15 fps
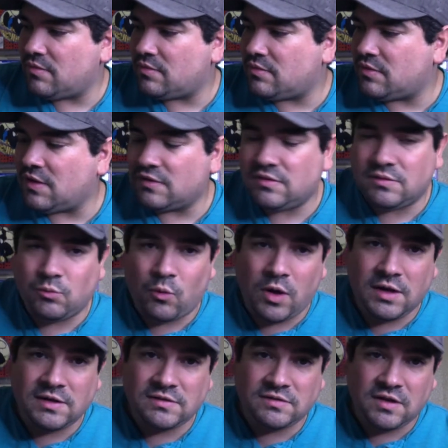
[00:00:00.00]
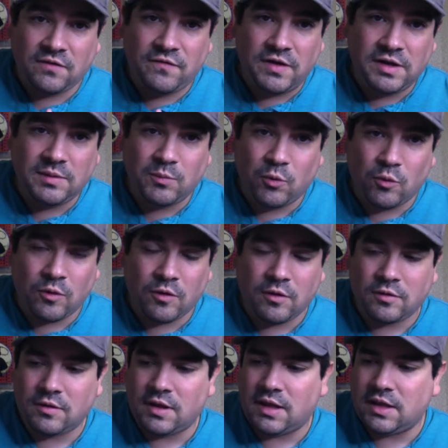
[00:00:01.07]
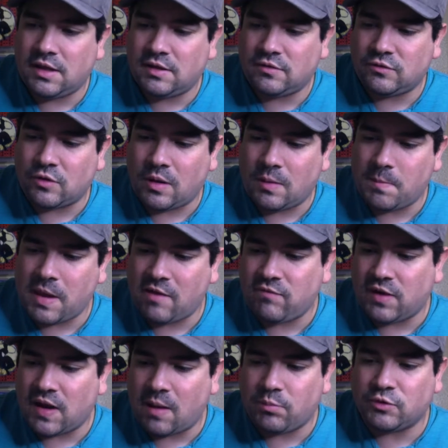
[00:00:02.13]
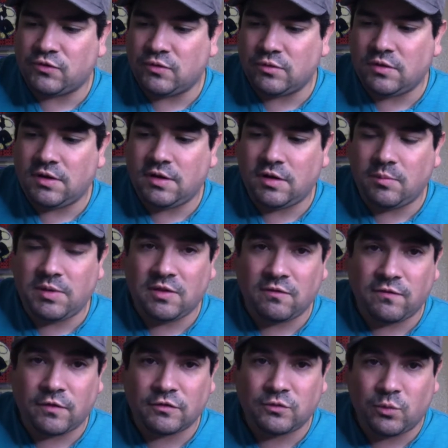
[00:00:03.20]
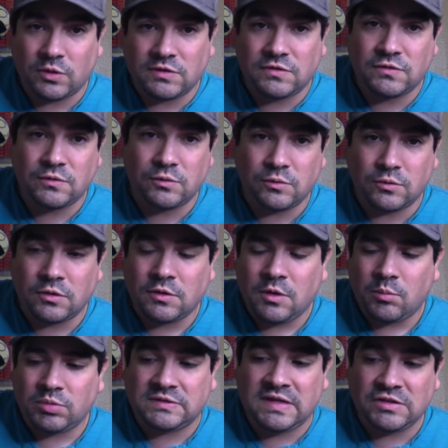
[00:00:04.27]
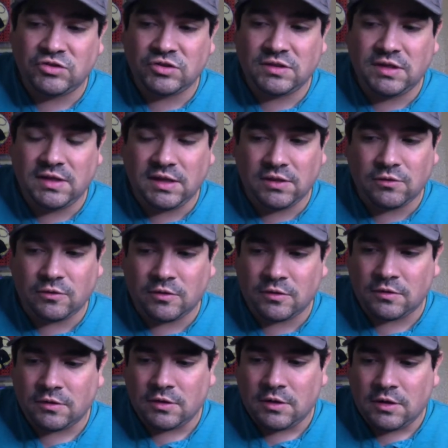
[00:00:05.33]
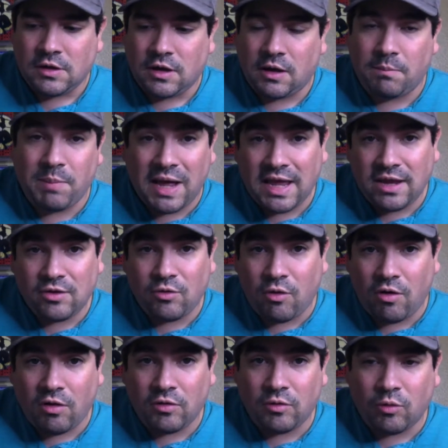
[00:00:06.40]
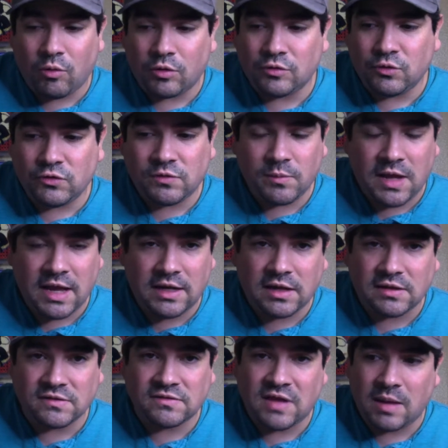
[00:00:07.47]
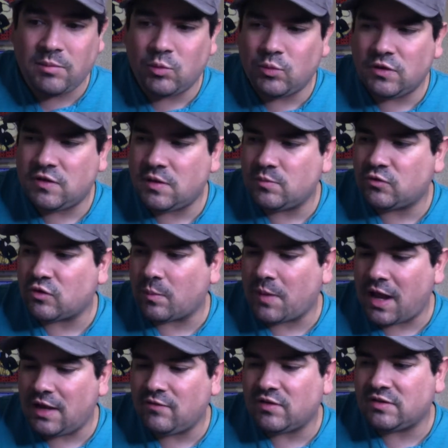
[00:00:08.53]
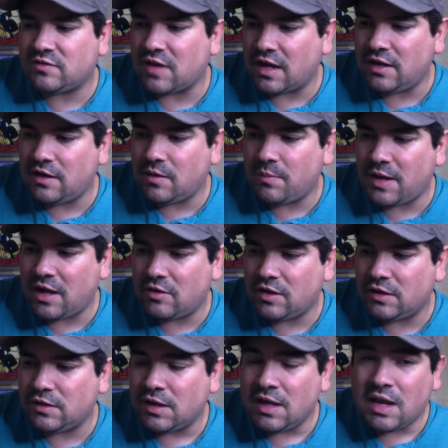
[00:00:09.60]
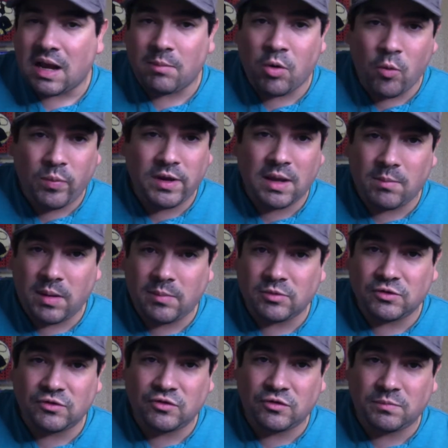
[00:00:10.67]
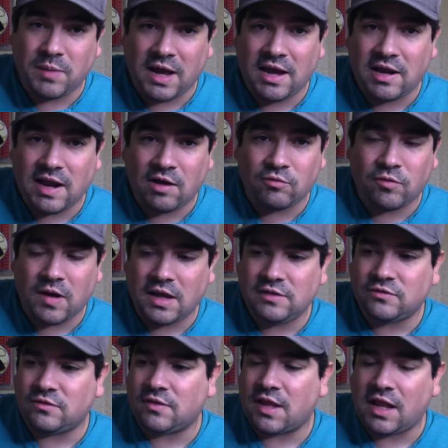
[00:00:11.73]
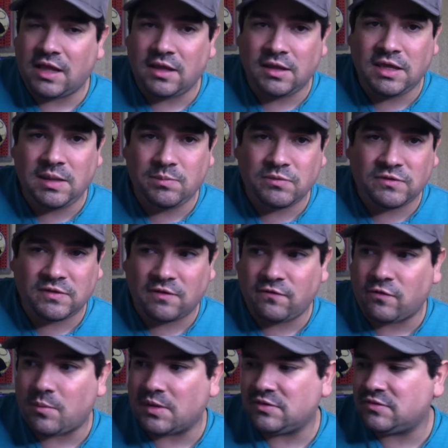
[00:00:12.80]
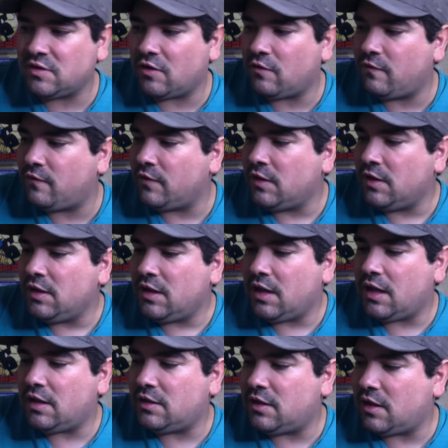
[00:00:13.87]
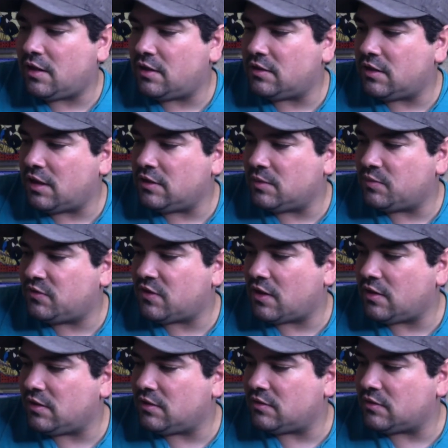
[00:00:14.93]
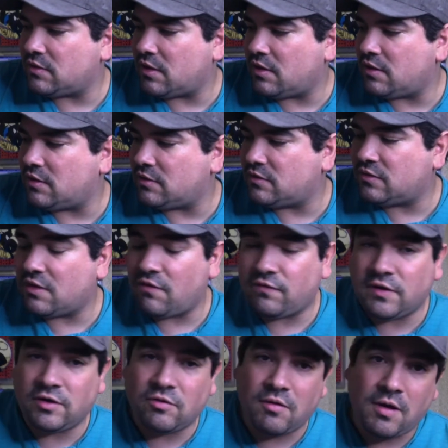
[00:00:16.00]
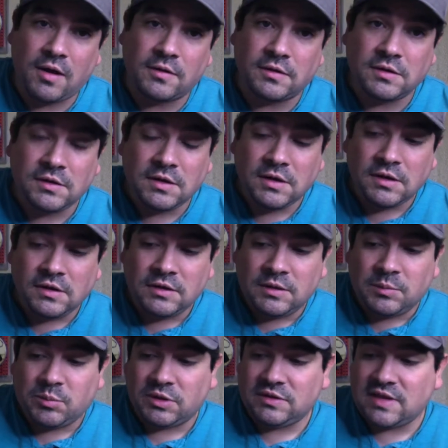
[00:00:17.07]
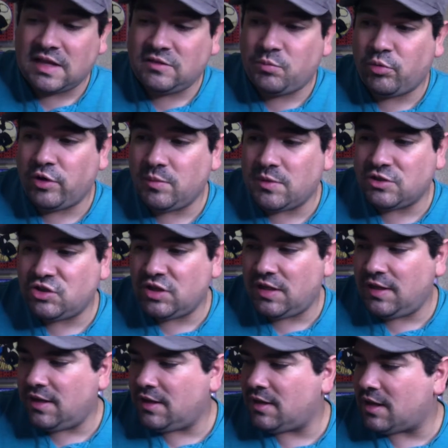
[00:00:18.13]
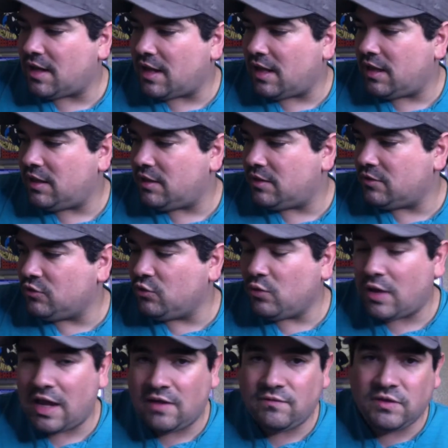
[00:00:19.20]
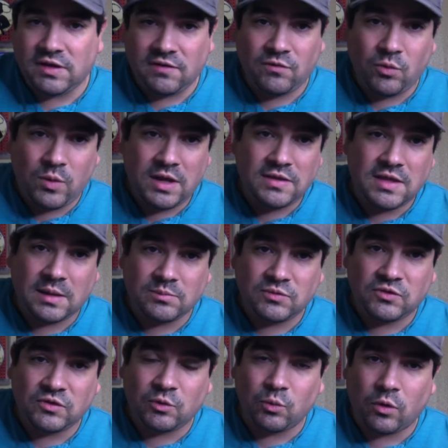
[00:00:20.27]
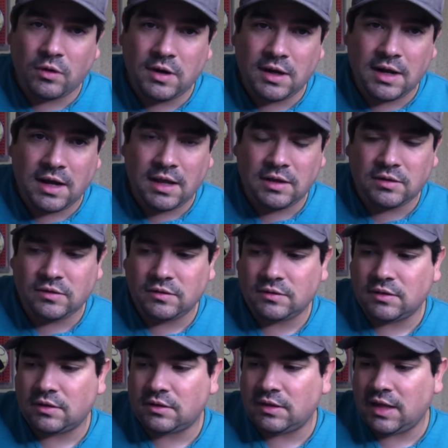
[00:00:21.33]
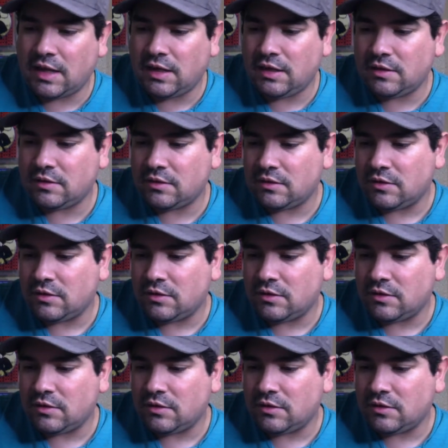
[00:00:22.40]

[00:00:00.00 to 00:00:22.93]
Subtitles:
doesn't want his stuff anymore, and so I'm having an opportunity to be the first one to potentially either buy it all or do some kind of consignment with him. So I'm kind of excited about it. I'm hoping I'm able to just buy it outright so that I can keep stuff for myself and end up selling stuff later on. But that's pretty much it. I do have the giveaway that I'm still working on getting